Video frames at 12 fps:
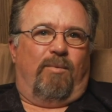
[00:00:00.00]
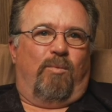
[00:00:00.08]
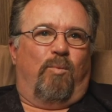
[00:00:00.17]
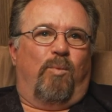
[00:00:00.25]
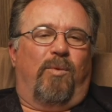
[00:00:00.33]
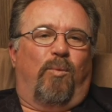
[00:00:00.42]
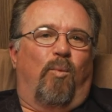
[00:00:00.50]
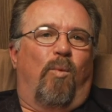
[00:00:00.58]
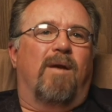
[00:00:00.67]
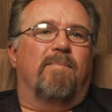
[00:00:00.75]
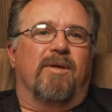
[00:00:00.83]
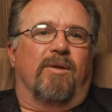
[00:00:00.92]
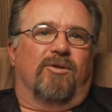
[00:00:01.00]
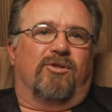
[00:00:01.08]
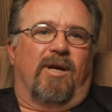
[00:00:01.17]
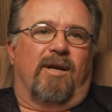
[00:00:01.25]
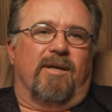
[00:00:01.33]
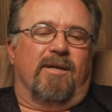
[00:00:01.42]
with one mill
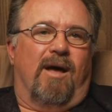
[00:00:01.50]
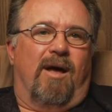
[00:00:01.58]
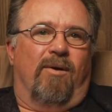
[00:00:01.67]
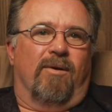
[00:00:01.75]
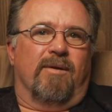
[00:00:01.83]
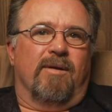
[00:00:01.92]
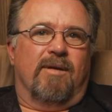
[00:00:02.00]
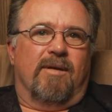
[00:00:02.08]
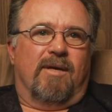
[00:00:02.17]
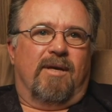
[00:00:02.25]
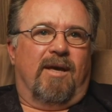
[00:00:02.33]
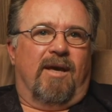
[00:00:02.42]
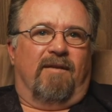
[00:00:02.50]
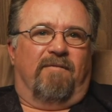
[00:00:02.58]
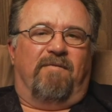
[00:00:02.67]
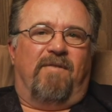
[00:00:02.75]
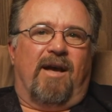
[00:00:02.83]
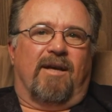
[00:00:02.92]
shutting down, it
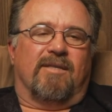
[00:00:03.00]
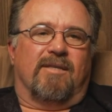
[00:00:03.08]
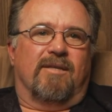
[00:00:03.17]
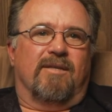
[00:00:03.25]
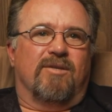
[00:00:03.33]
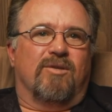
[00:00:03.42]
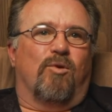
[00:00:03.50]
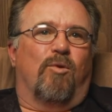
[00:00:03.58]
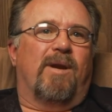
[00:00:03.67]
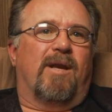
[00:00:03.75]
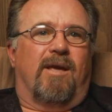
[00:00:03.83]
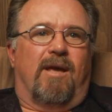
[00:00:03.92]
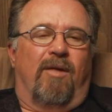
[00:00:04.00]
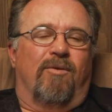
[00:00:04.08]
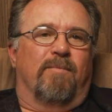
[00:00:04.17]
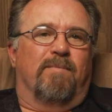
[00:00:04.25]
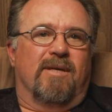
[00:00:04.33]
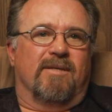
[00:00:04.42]
affects so many
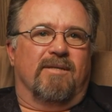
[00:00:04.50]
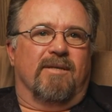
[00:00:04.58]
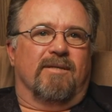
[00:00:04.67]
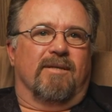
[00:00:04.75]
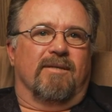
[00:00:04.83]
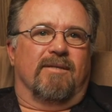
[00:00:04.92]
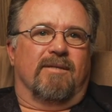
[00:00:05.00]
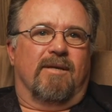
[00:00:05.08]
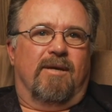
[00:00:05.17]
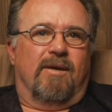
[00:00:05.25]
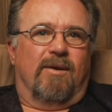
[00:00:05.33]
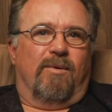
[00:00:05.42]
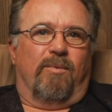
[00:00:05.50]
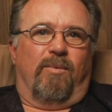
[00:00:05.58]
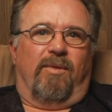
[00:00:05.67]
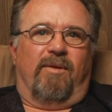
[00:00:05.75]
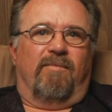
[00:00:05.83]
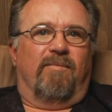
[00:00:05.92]
other businesses.
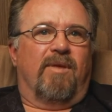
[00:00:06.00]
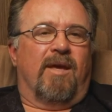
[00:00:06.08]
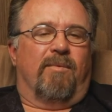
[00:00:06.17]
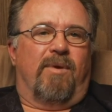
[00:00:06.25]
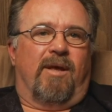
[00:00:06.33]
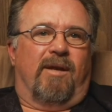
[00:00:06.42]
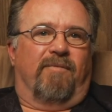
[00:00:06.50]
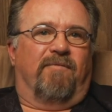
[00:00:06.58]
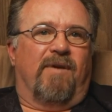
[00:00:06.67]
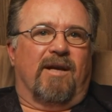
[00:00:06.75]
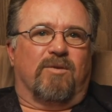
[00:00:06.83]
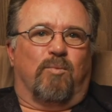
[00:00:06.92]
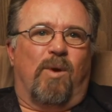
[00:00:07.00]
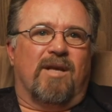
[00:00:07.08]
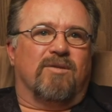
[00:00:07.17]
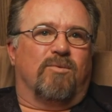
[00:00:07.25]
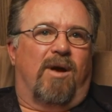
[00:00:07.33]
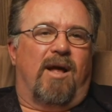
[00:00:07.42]
It affects
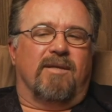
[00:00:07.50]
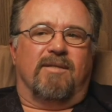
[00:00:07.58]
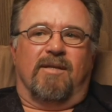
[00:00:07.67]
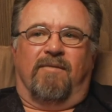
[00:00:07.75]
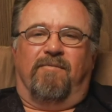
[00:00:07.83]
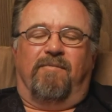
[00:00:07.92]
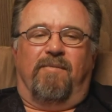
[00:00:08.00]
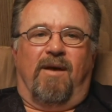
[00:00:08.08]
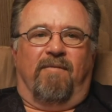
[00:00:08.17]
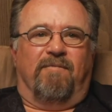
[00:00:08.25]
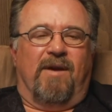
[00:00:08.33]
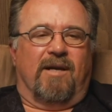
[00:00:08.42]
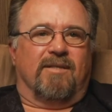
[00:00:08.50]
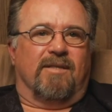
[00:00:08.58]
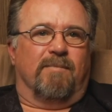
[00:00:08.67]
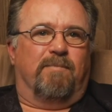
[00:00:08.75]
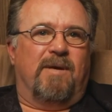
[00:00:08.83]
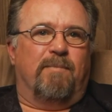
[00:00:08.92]
restaurants. It affects
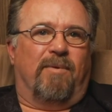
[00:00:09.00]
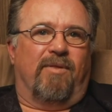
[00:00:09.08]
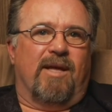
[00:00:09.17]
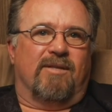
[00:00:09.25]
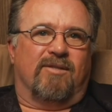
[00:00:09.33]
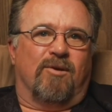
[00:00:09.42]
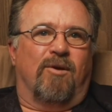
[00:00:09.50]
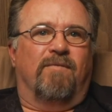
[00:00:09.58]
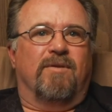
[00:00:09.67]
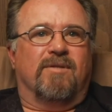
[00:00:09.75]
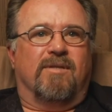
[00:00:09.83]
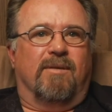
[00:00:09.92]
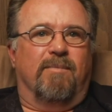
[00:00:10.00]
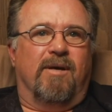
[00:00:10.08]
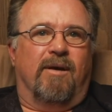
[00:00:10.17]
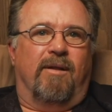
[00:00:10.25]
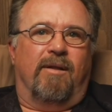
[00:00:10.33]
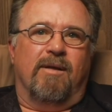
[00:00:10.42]
the people that service the
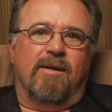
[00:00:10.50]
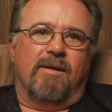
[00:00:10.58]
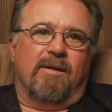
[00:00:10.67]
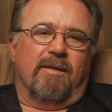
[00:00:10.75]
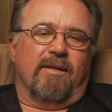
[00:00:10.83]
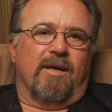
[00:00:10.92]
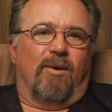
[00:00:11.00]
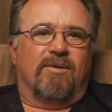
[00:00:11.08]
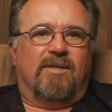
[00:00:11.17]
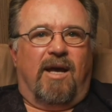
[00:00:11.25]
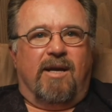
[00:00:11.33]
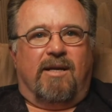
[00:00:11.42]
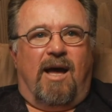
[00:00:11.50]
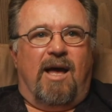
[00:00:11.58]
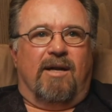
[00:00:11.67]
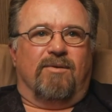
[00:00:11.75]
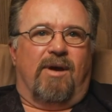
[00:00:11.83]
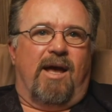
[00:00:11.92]
mill, the outside
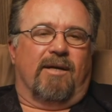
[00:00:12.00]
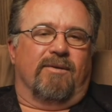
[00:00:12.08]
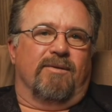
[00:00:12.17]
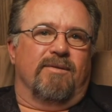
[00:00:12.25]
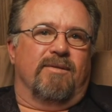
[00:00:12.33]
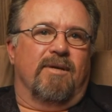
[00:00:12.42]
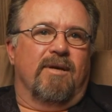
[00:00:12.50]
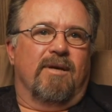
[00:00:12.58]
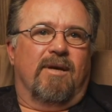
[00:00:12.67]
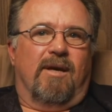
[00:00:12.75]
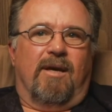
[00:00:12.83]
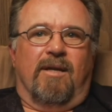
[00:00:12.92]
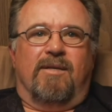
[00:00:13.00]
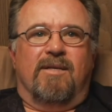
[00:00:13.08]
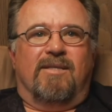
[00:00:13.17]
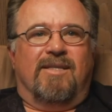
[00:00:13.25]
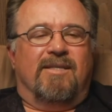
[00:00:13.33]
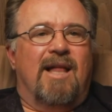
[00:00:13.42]
contractors.
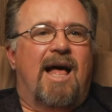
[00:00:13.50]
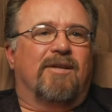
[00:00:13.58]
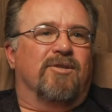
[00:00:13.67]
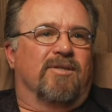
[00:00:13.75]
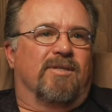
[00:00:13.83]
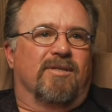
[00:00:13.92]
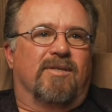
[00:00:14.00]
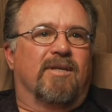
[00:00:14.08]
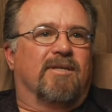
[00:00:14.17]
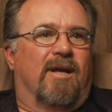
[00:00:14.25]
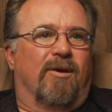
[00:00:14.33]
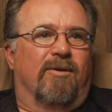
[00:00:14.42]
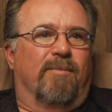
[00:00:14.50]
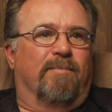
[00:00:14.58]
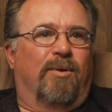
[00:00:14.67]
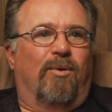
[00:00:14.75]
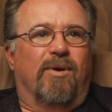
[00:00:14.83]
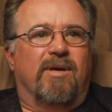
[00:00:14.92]
It's not just the 600
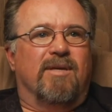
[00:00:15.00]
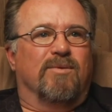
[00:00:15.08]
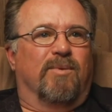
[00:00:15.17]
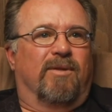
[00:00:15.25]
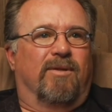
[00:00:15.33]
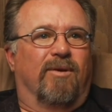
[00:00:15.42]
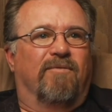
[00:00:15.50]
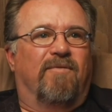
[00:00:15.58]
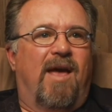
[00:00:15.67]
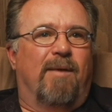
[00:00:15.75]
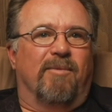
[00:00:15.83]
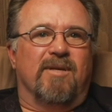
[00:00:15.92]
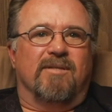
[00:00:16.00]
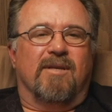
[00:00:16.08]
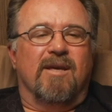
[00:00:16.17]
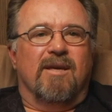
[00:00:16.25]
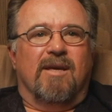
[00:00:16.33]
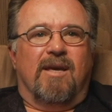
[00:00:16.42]
employees with their families.
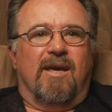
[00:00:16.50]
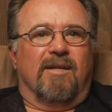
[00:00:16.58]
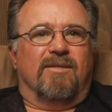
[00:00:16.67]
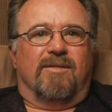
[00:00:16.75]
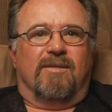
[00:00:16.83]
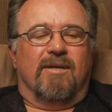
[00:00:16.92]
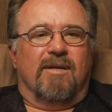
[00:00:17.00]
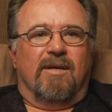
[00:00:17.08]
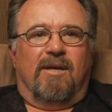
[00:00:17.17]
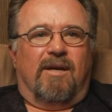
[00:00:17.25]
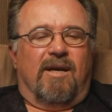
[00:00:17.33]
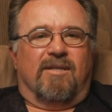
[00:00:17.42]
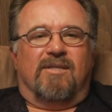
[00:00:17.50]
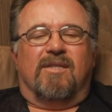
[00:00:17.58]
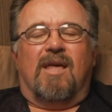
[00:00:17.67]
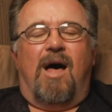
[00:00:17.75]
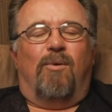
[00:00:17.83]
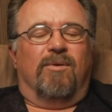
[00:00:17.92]
It's
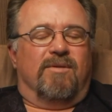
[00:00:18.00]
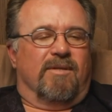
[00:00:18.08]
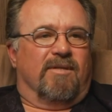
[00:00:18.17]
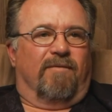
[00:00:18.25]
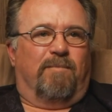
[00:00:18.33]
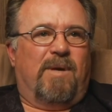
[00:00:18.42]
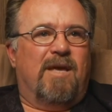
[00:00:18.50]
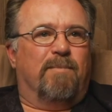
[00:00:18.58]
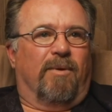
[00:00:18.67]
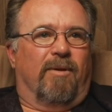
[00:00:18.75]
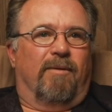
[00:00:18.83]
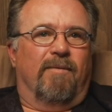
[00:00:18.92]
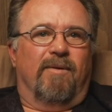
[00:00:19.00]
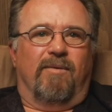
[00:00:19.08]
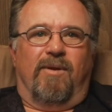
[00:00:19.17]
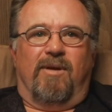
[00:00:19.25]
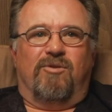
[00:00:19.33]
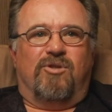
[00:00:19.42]
thousands of people,
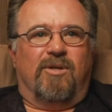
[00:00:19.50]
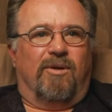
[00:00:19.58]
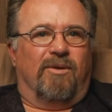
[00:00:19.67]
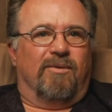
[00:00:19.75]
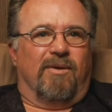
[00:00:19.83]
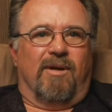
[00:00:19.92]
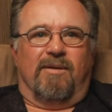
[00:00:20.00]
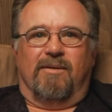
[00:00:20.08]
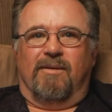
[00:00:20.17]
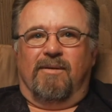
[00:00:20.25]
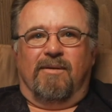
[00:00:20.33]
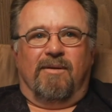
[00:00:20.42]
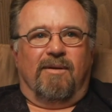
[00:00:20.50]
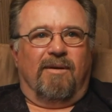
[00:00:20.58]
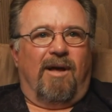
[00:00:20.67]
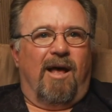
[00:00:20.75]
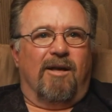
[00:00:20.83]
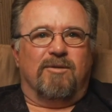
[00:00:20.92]
children,
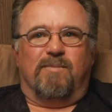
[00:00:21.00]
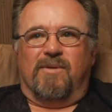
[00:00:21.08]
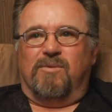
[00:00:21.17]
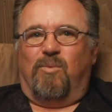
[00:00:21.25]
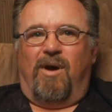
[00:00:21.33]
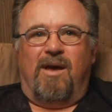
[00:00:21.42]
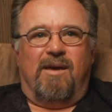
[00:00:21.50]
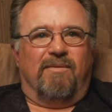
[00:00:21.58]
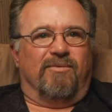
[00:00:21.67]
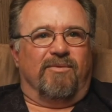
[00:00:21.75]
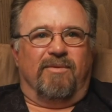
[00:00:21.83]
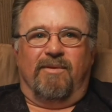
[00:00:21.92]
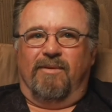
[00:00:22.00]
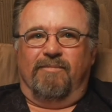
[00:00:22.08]
husbands, wives,